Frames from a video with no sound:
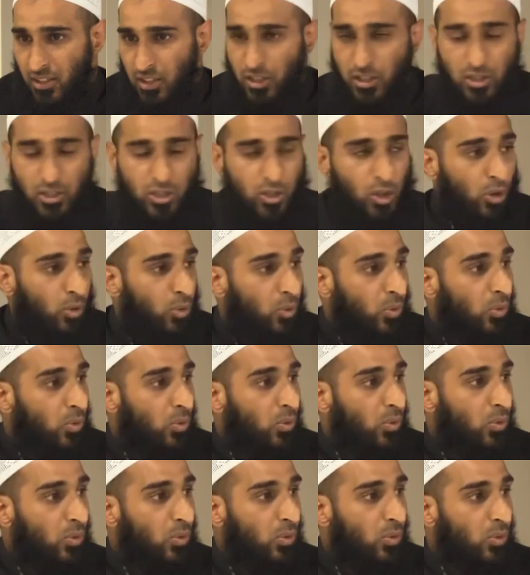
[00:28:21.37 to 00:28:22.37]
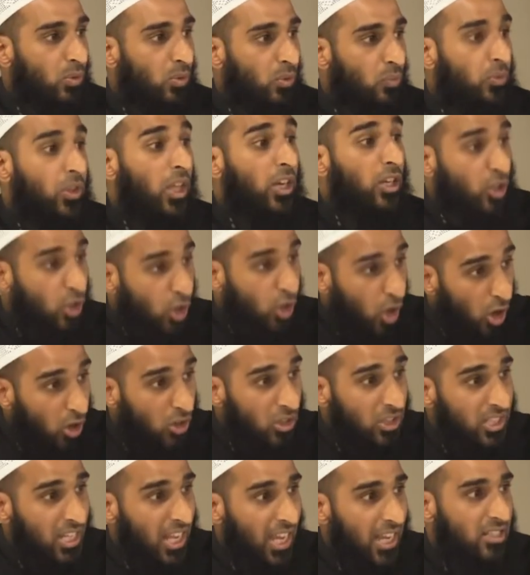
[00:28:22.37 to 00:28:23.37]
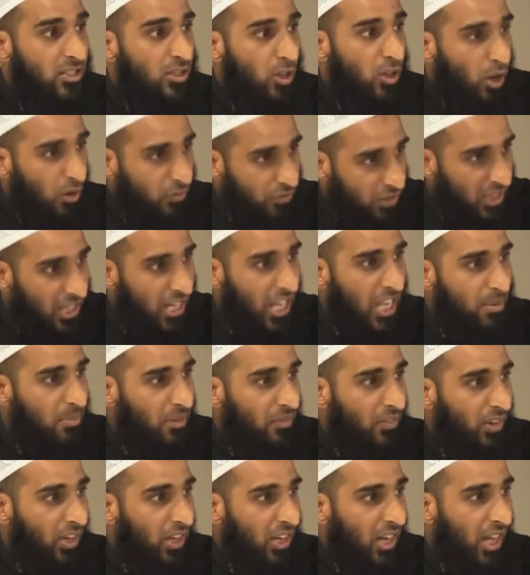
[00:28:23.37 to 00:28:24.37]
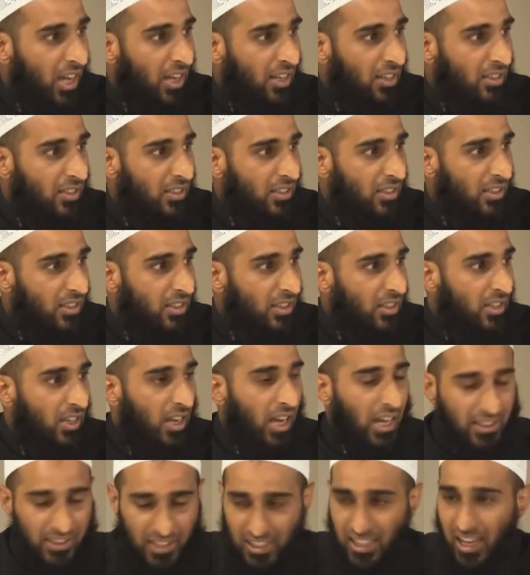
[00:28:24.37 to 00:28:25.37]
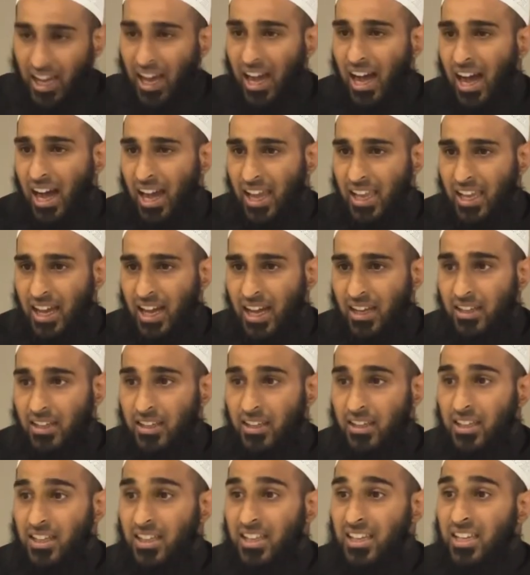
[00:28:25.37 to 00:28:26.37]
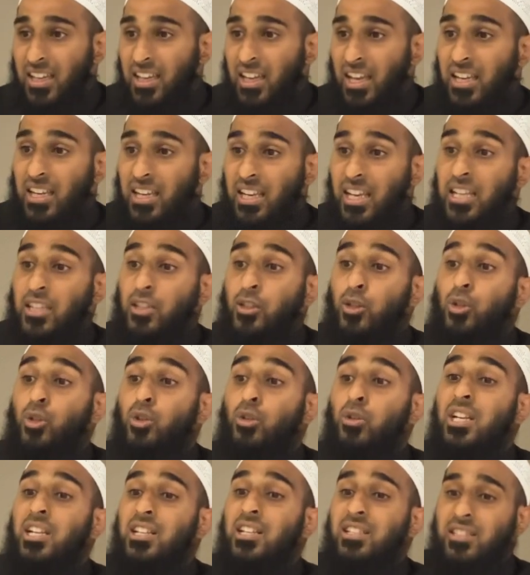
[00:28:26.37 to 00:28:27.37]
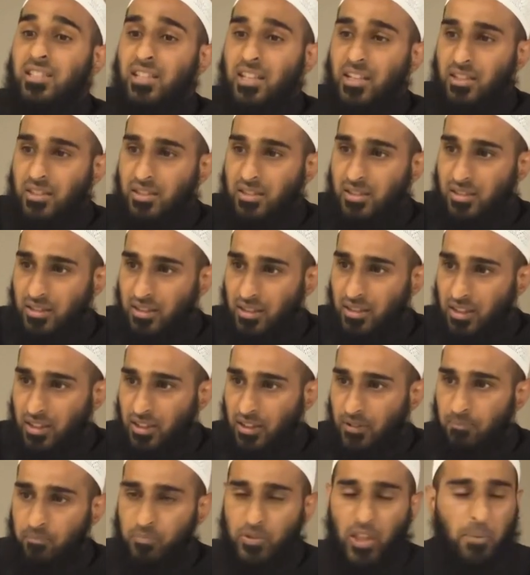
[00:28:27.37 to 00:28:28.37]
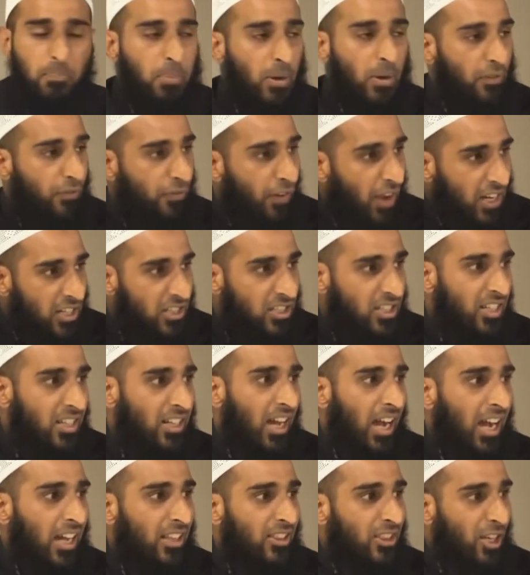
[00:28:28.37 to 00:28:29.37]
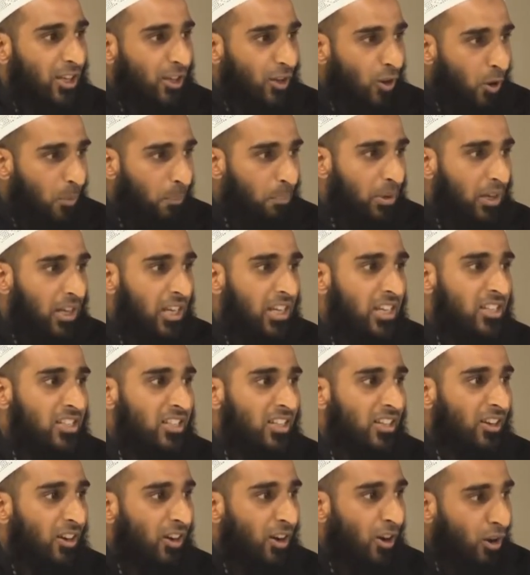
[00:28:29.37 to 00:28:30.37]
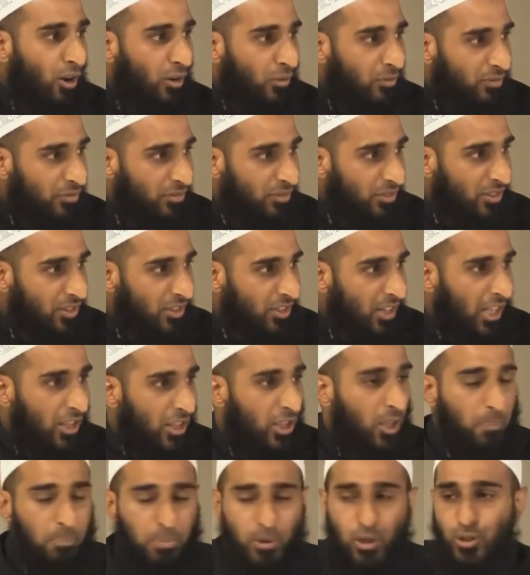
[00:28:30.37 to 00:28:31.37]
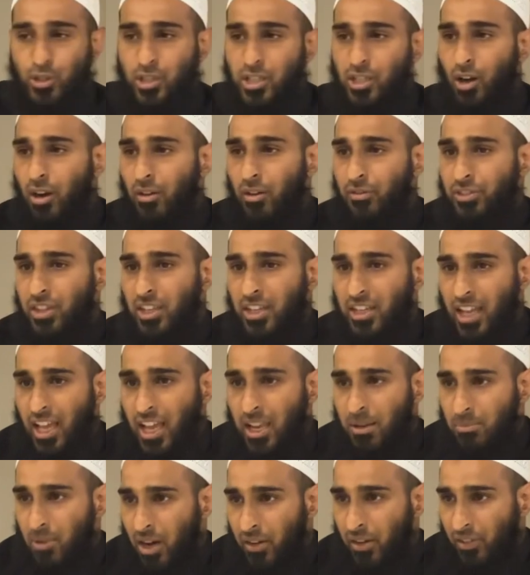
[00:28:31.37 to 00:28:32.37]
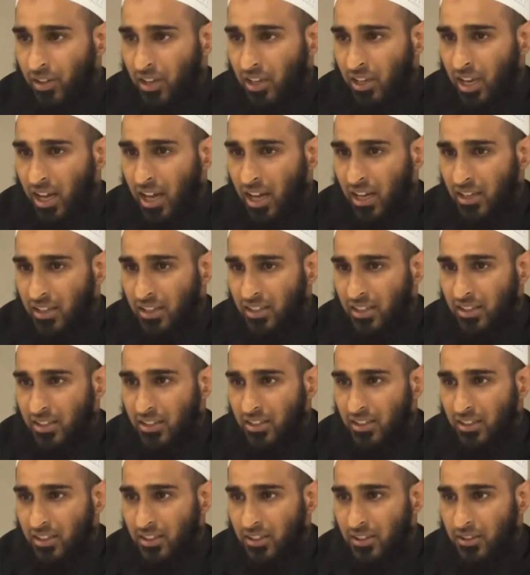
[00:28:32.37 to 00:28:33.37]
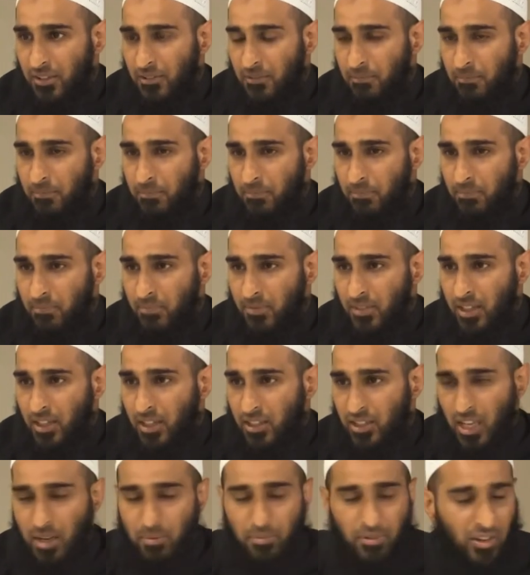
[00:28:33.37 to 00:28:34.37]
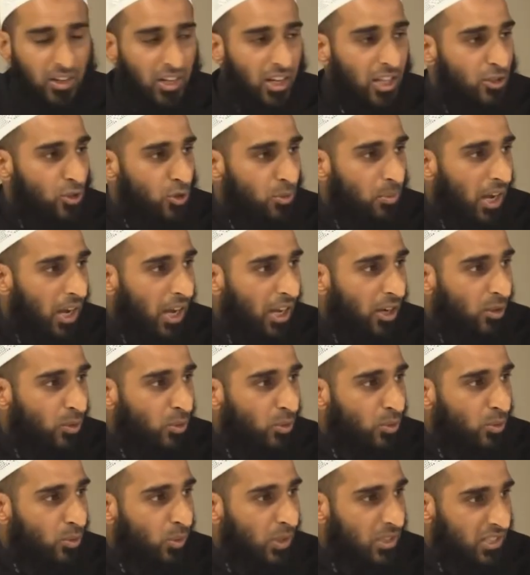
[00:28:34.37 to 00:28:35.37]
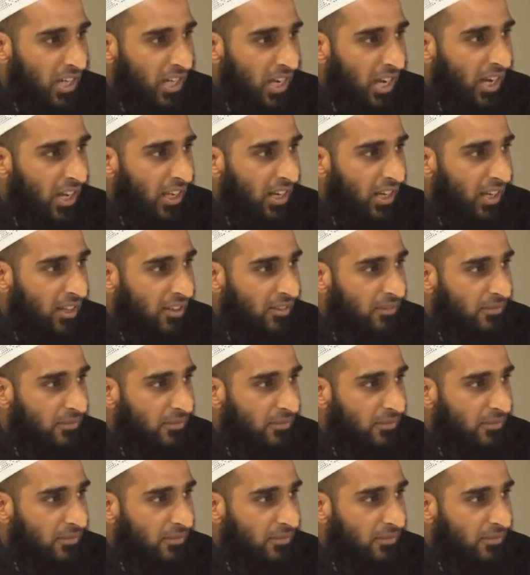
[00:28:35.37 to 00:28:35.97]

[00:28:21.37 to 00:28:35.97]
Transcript: So the context of the name of Allah and that ayah, it increases the perfection and the completion of and the beauty of the name of Allah, the name of Allah subhanahu wa ta'ala.